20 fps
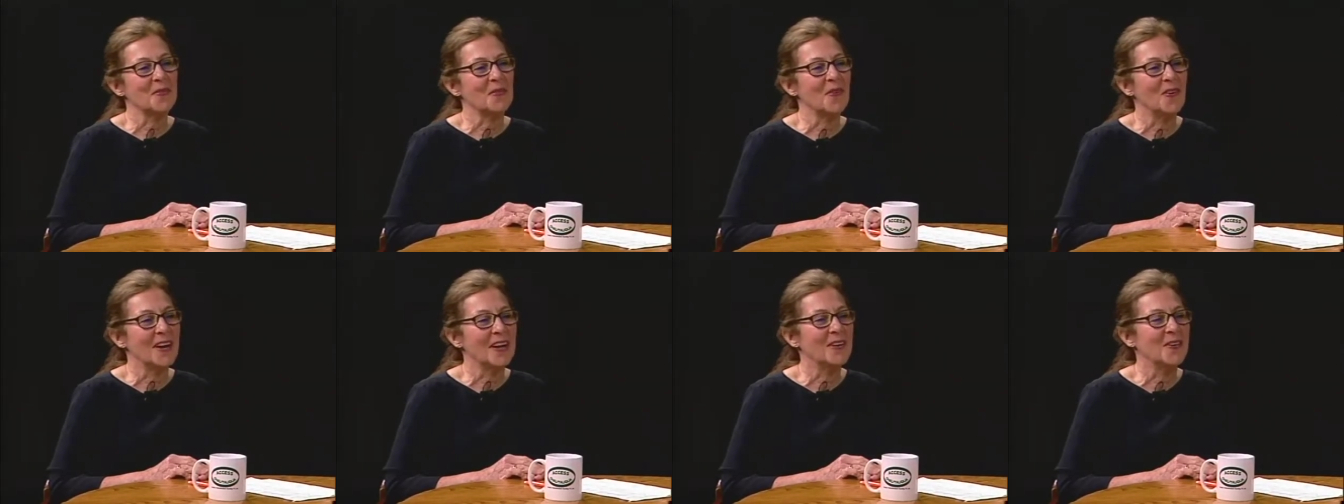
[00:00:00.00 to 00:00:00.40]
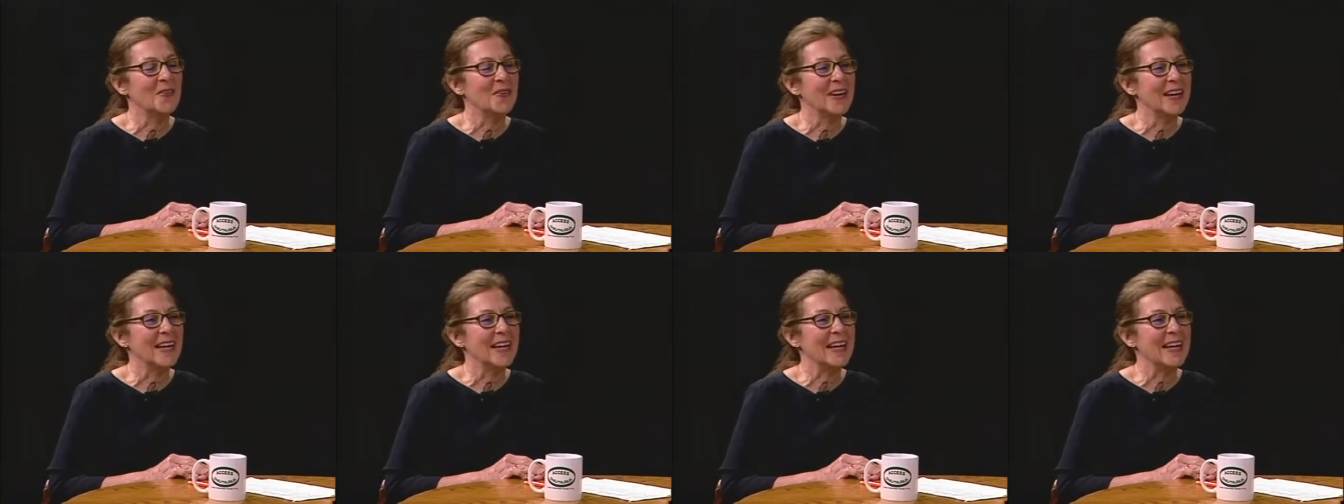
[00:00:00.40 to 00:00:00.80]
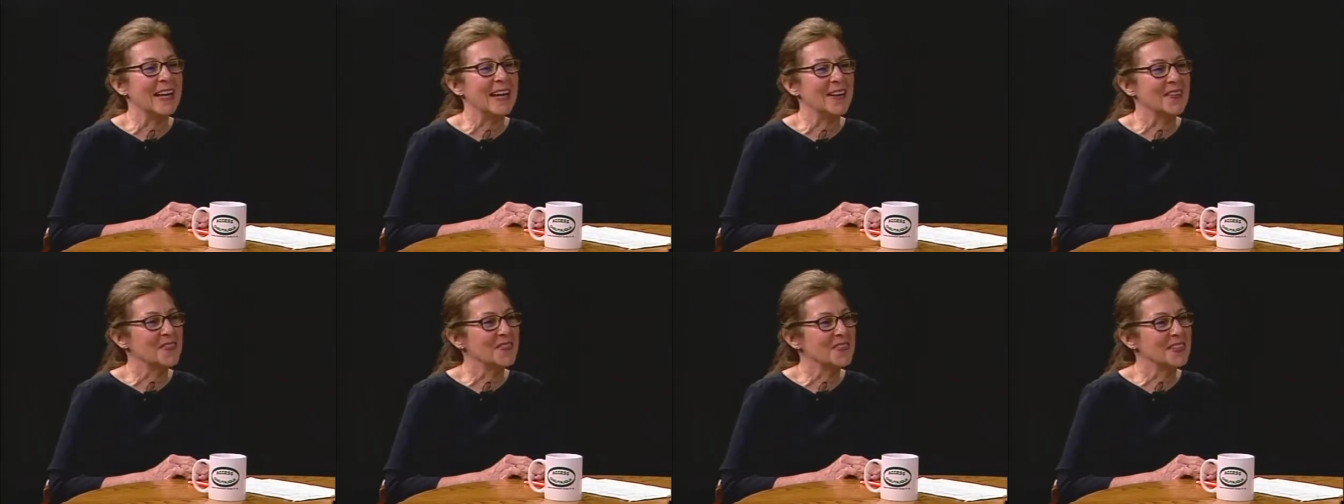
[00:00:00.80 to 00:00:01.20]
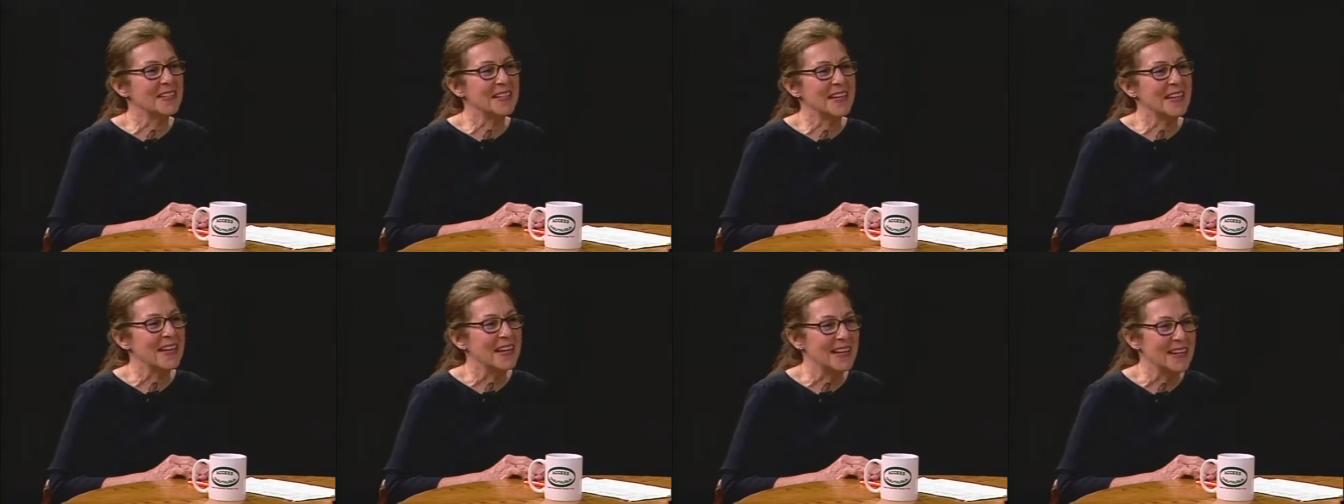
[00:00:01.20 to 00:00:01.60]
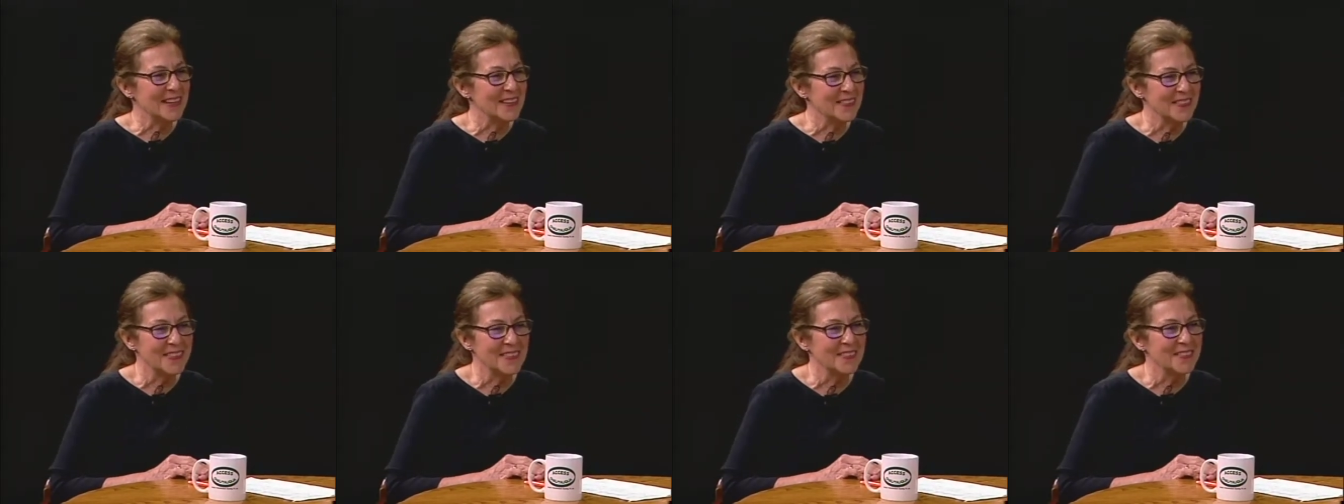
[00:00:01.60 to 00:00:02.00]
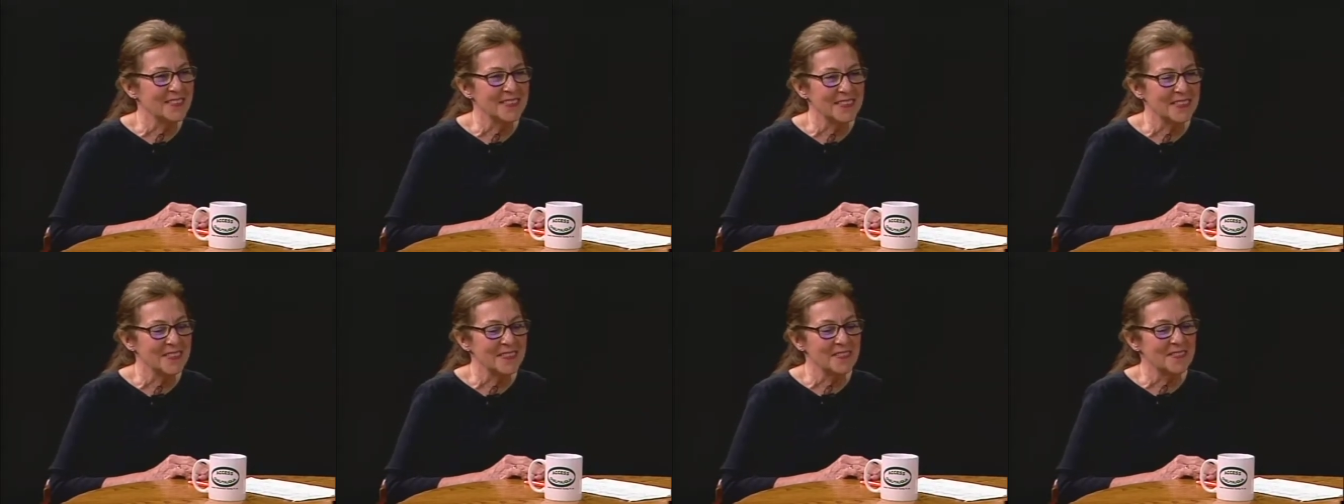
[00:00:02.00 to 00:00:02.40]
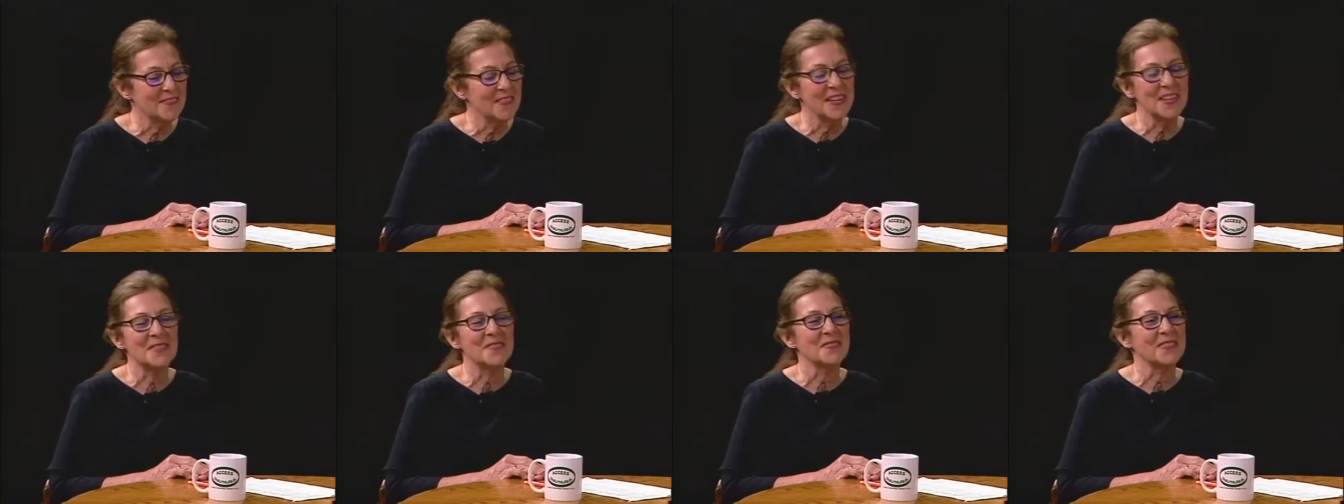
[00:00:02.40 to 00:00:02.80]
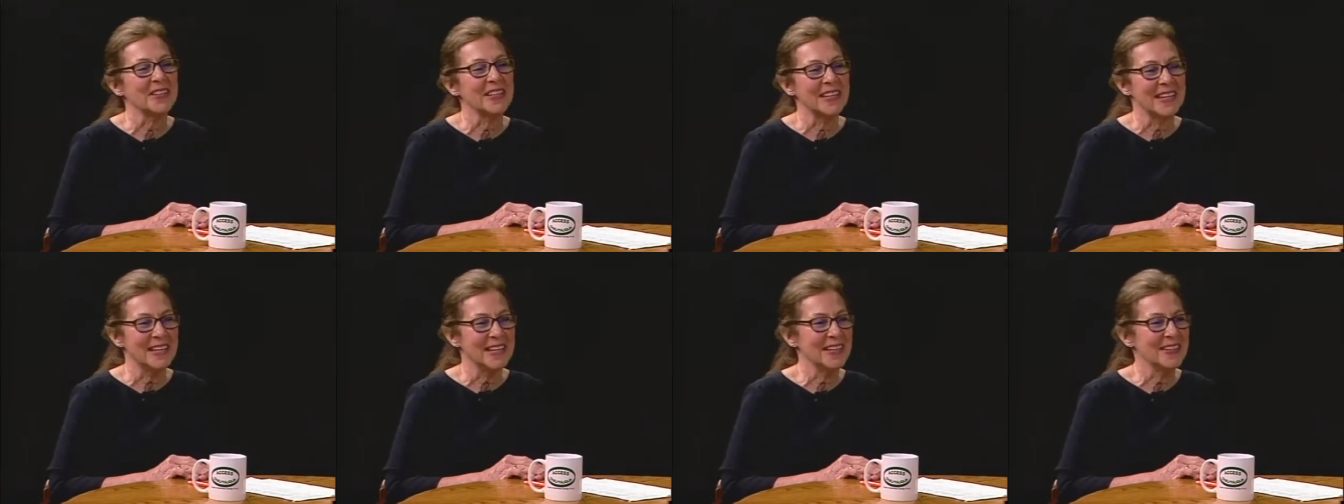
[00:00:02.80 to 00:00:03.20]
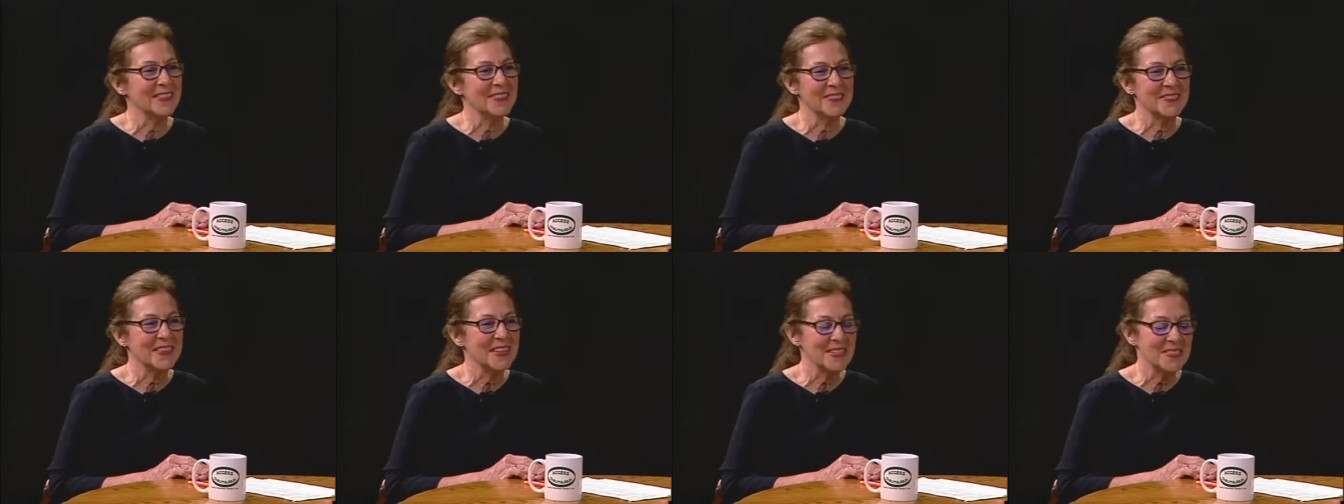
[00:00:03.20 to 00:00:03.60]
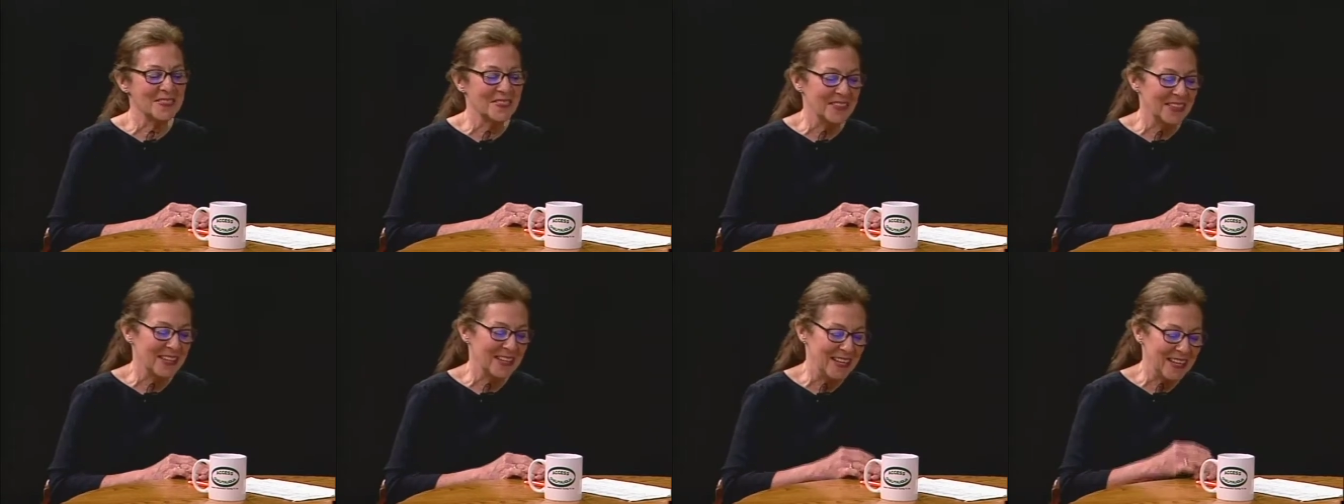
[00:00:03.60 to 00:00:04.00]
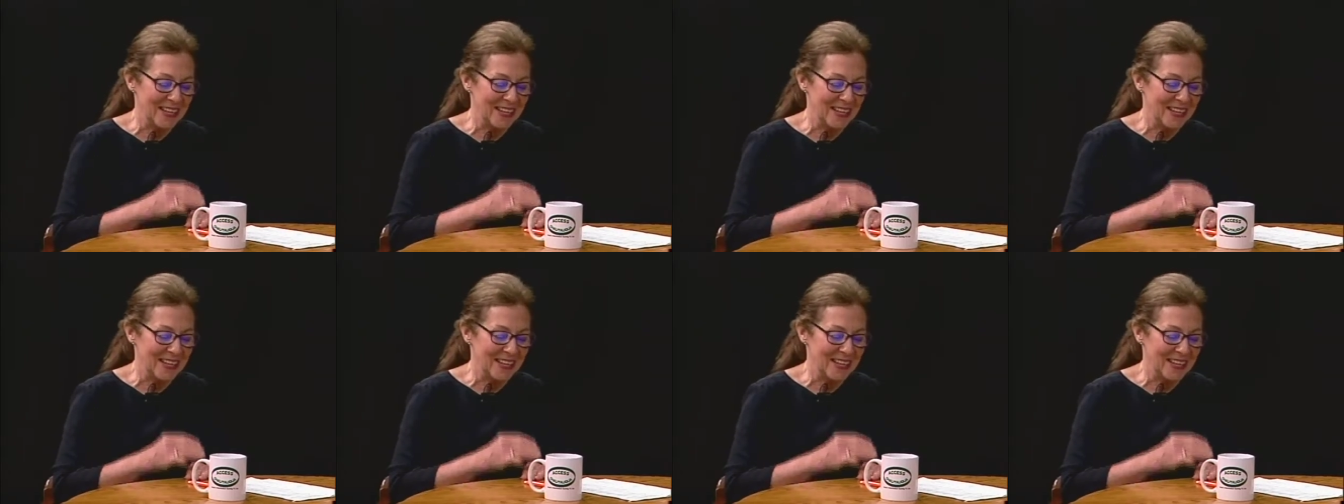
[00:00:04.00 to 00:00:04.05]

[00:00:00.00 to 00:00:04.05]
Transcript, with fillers: walkway every day, uh, yes, faithfully, faithfully.